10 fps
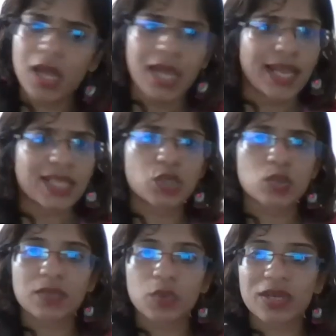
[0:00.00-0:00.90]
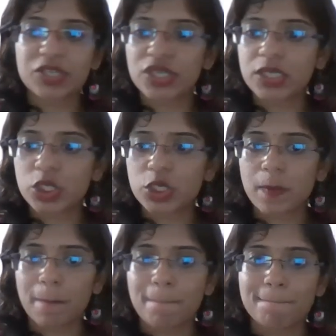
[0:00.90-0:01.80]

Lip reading: Let's do some questions.